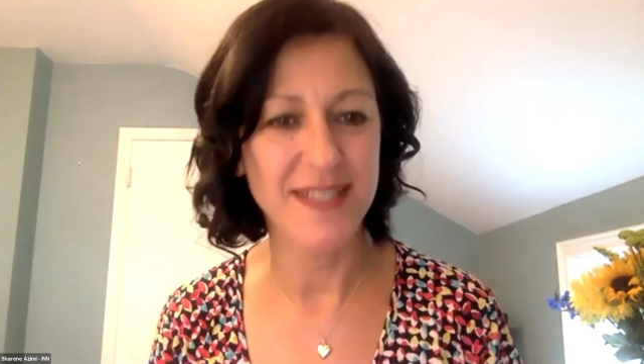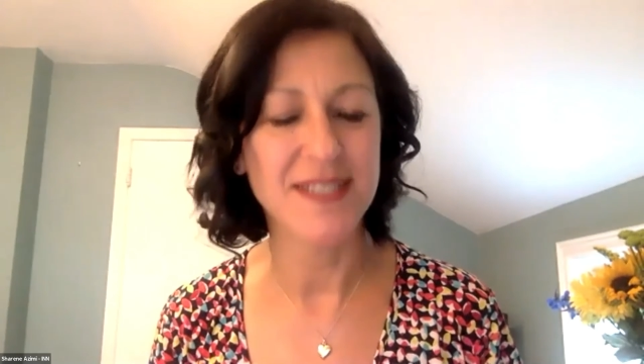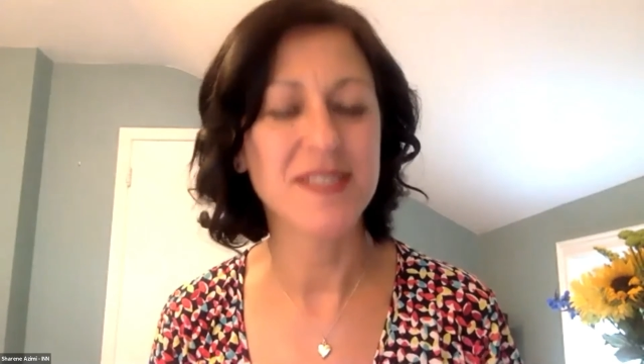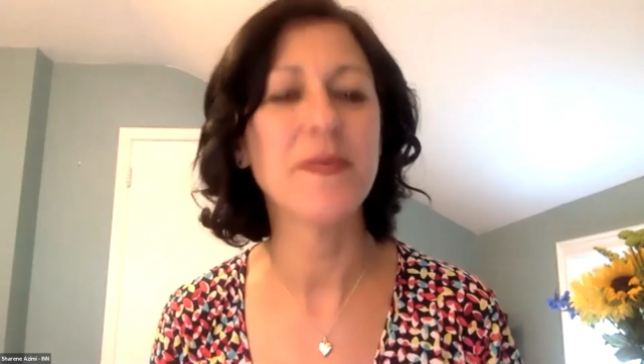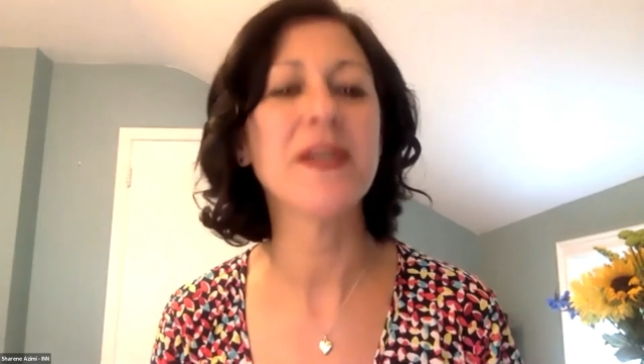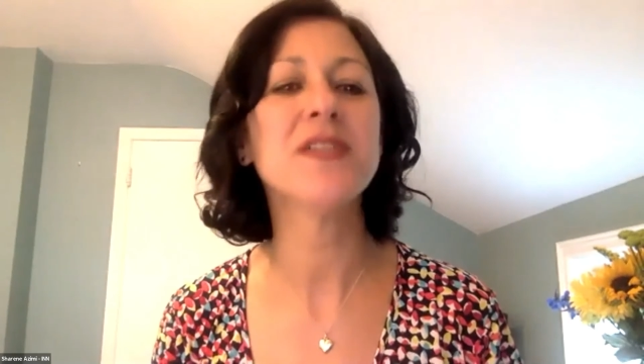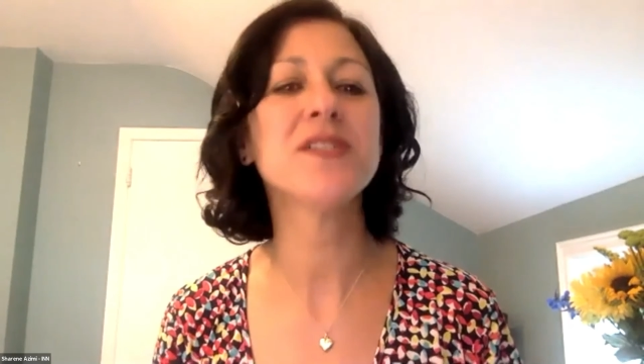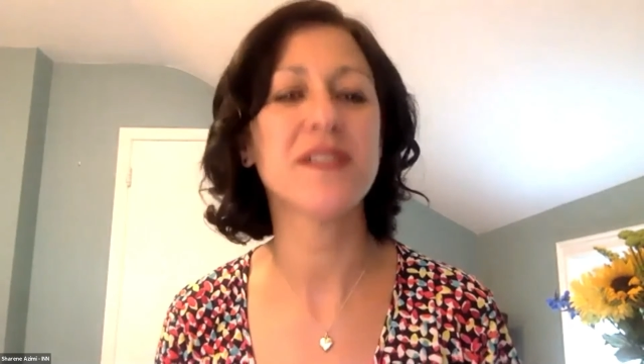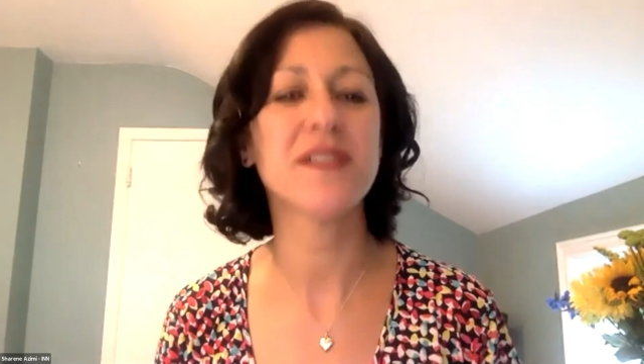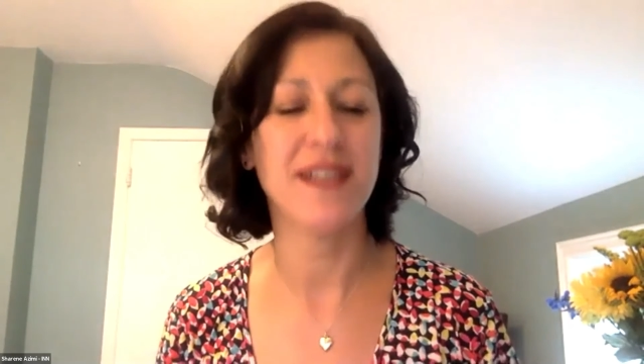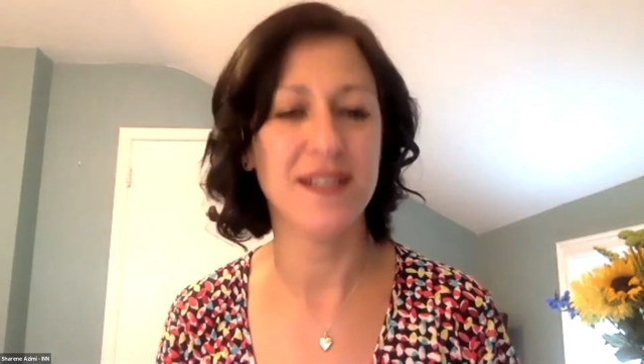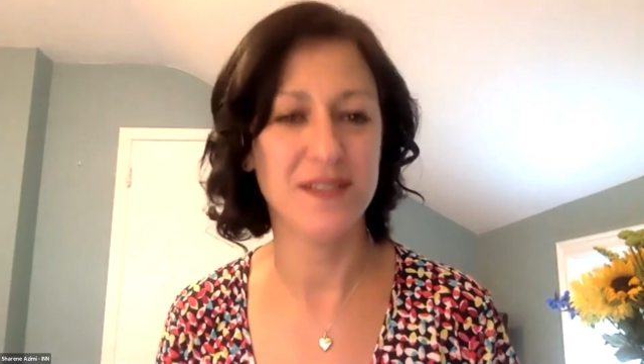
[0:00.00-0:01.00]
and
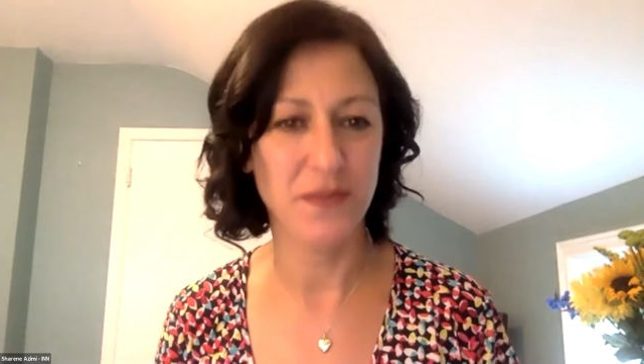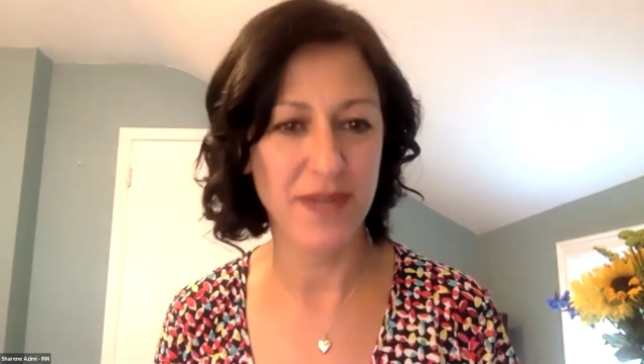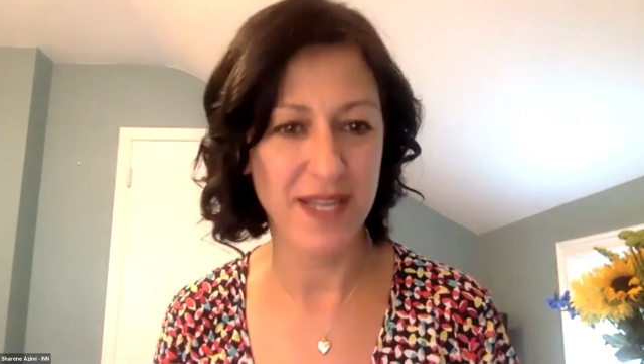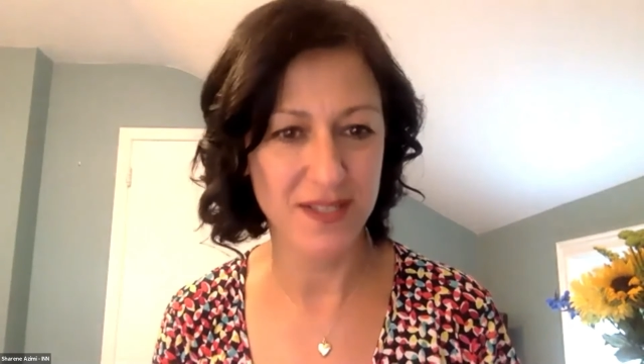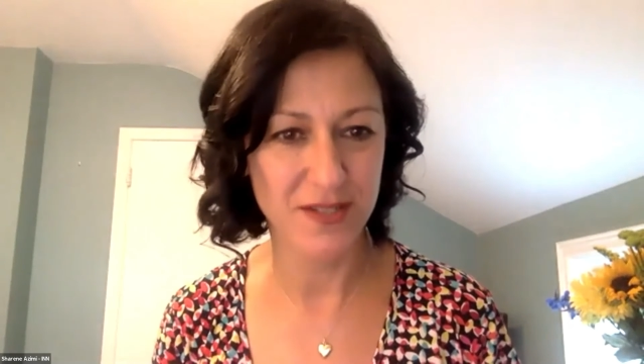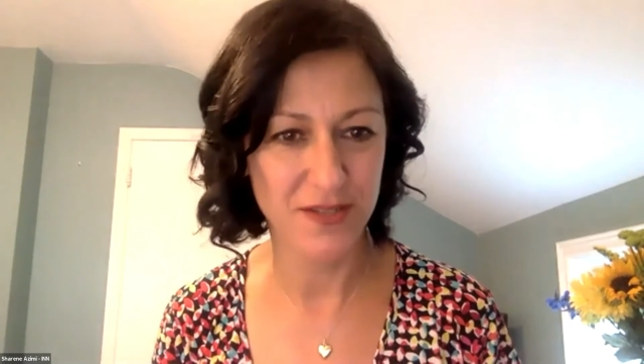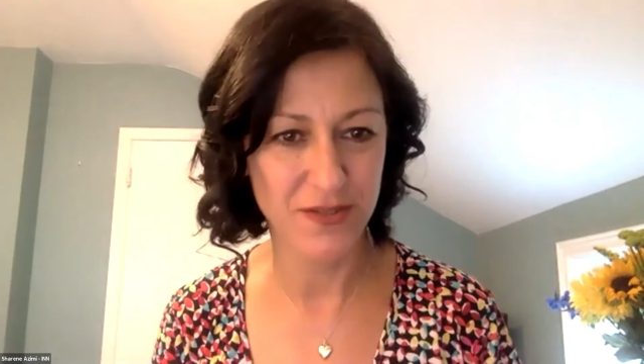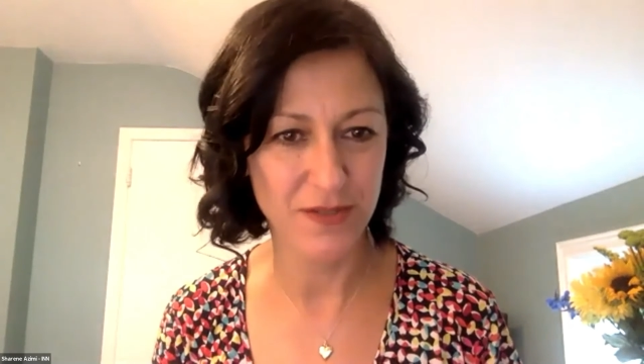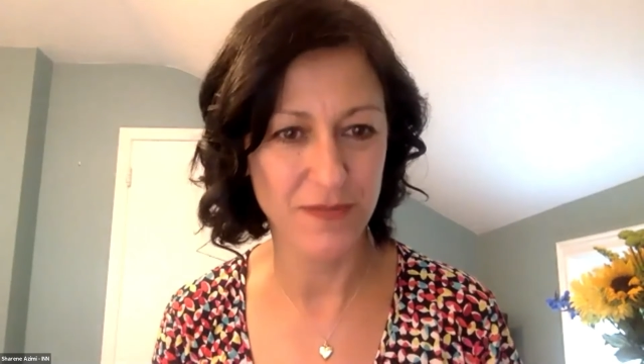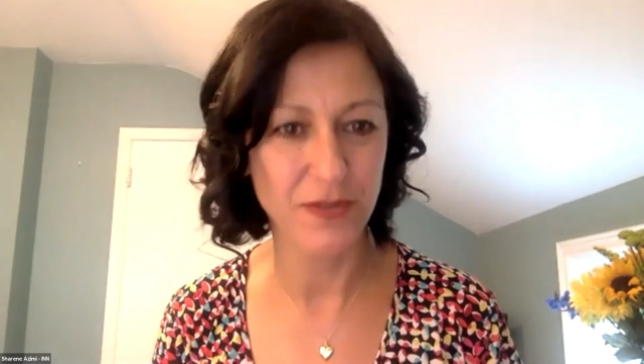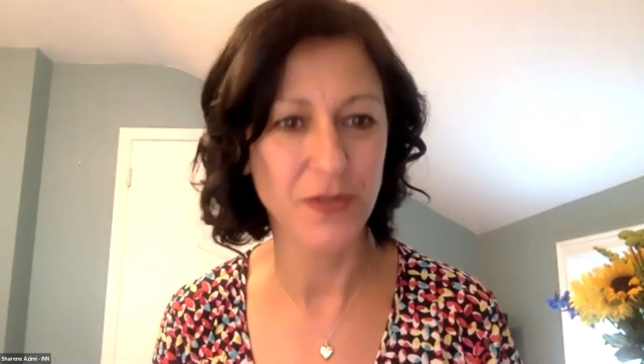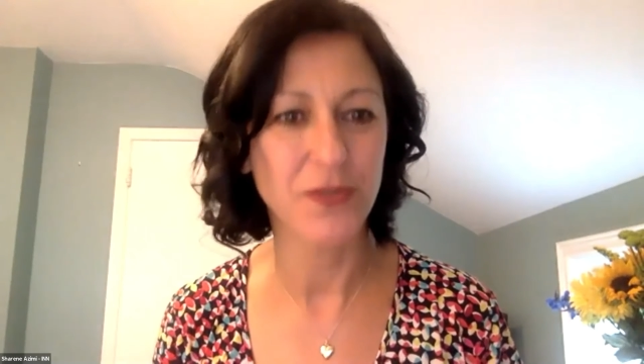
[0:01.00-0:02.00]
especially as a way to
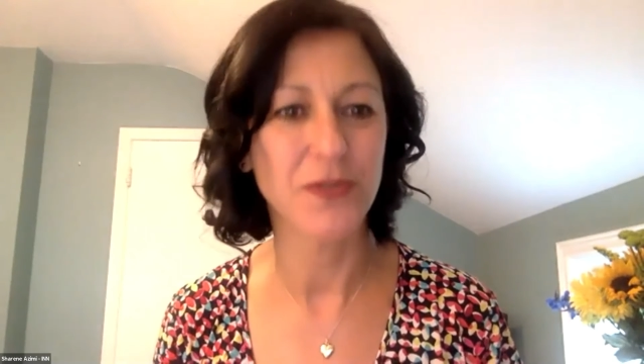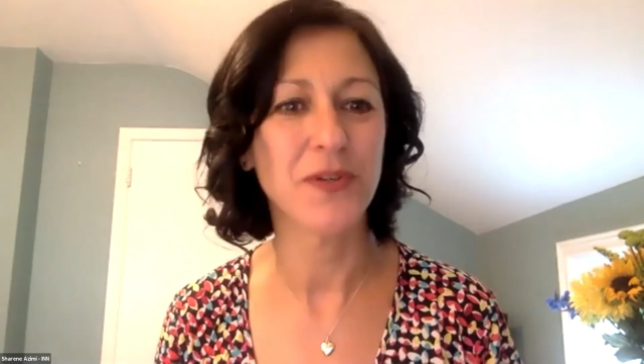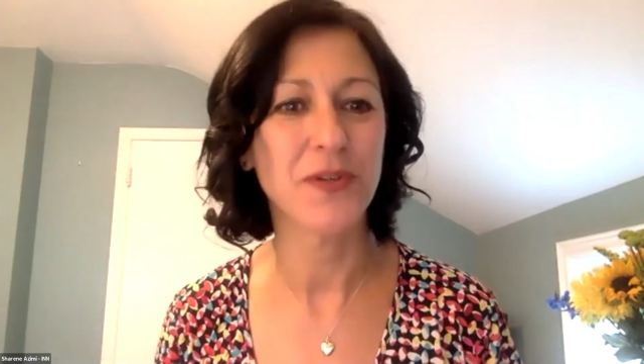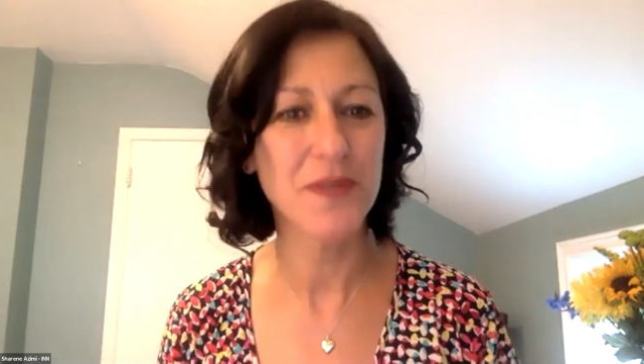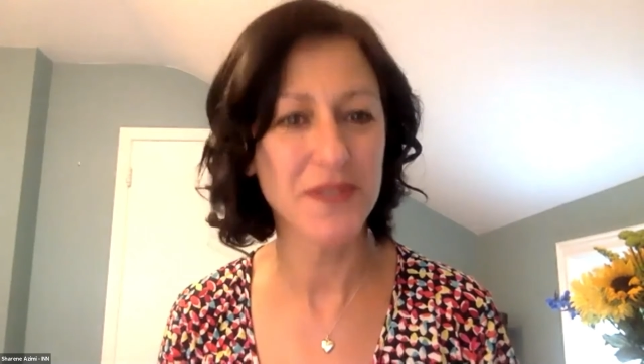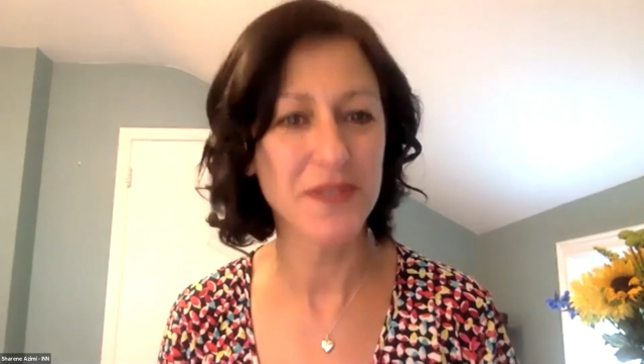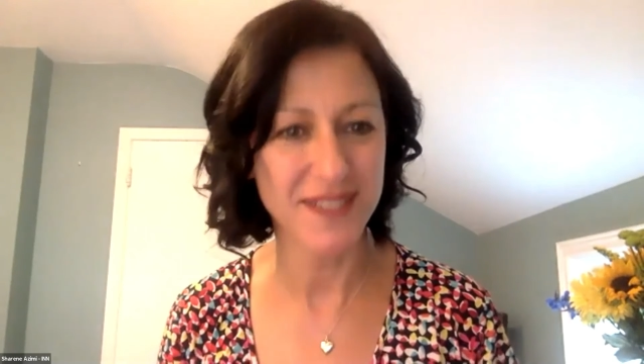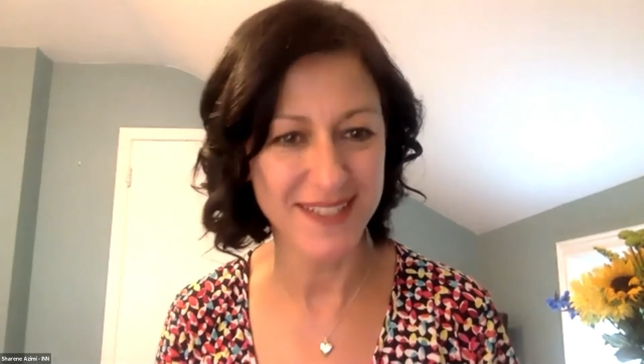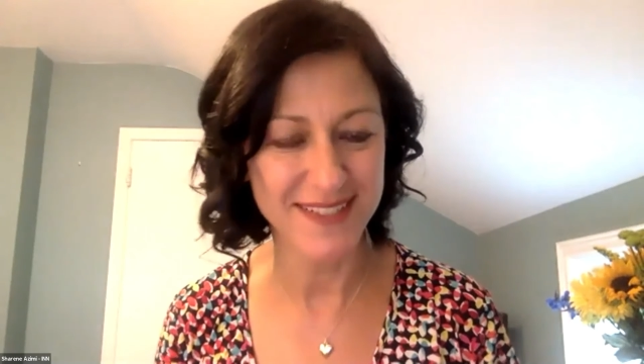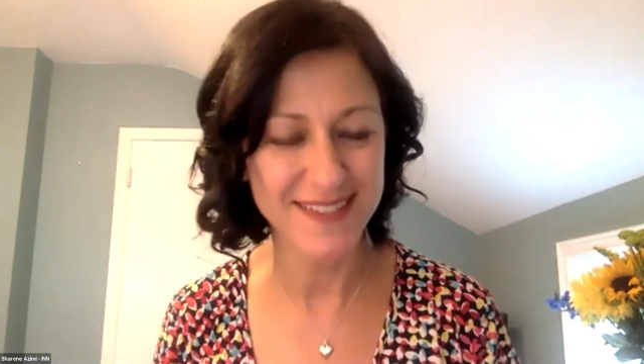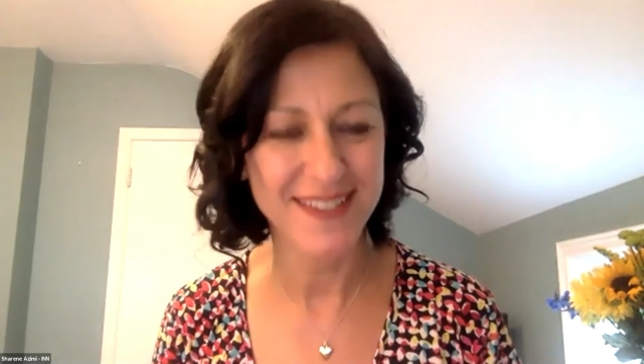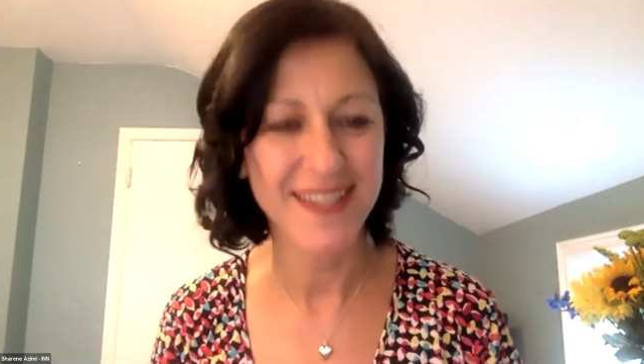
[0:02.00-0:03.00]
serve local
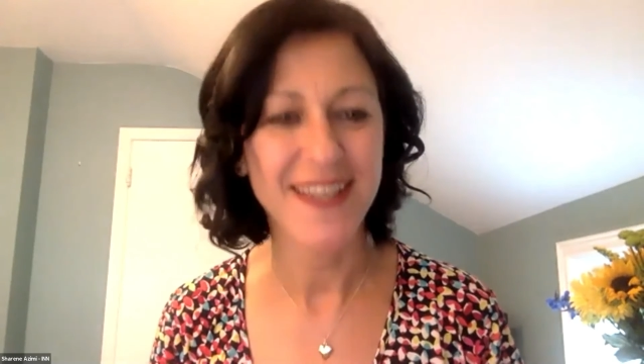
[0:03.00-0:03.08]
communities.